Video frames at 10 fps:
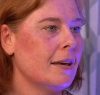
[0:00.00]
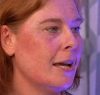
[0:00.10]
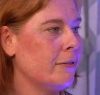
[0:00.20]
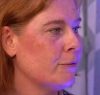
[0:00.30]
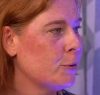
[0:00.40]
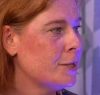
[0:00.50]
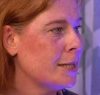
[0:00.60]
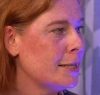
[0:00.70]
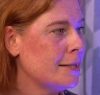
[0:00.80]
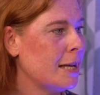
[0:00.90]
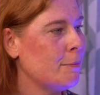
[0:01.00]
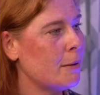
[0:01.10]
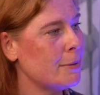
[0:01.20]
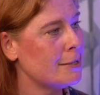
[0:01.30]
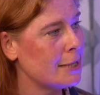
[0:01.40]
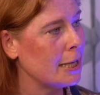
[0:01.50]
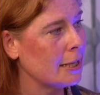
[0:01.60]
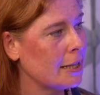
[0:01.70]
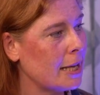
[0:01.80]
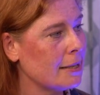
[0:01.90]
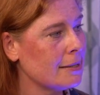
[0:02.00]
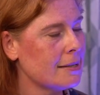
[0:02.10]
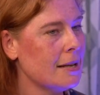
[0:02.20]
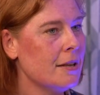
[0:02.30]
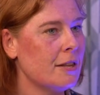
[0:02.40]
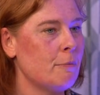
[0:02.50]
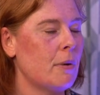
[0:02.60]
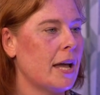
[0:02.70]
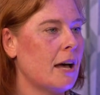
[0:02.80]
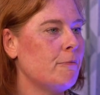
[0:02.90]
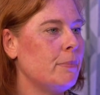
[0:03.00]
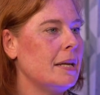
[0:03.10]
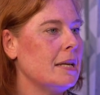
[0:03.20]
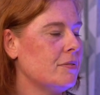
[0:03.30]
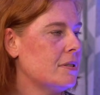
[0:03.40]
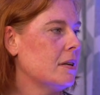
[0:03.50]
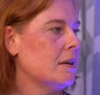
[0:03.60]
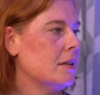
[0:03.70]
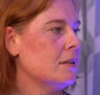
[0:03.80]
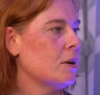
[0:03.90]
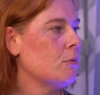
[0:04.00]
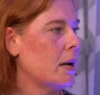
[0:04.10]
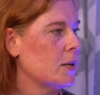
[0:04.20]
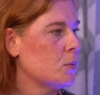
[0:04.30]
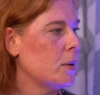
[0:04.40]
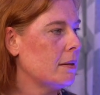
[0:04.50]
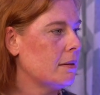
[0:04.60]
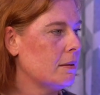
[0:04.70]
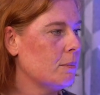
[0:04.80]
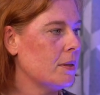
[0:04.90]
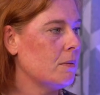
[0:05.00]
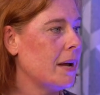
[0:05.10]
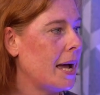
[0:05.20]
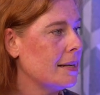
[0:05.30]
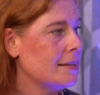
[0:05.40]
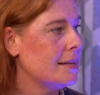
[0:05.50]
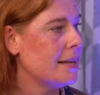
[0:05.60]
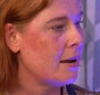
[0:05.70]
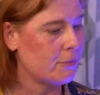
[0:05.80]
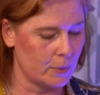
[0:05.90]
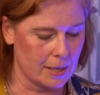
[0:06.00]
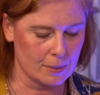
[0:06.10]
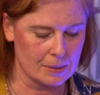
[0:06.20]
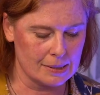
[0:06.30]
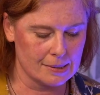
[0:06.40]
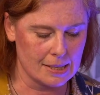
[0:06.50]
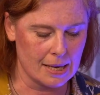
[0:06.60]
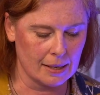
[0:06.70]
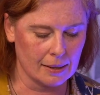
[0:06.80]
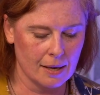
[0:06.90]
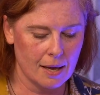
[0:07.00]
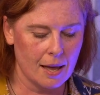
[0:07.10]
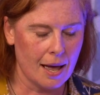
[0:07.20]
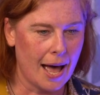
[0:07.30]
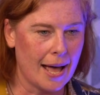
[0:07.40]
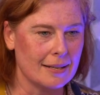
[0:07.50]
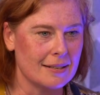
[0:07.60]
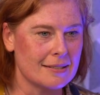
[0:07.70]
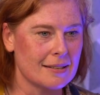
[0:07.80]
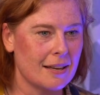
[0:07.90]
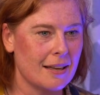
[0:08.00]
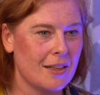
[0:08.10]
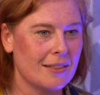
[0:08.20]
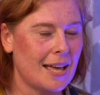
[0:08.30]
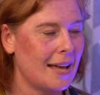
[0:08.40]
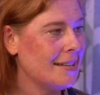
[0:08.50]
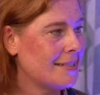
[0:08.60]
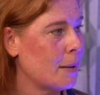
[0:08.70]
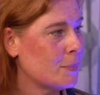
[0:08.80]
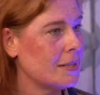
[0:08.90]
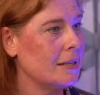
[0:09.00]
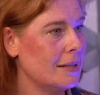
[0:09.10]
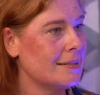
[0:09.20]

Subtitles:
hearing voices, they might be seeing things, they might have beliefs that don't match with the reality that everyone else is seeing. And that is absolutely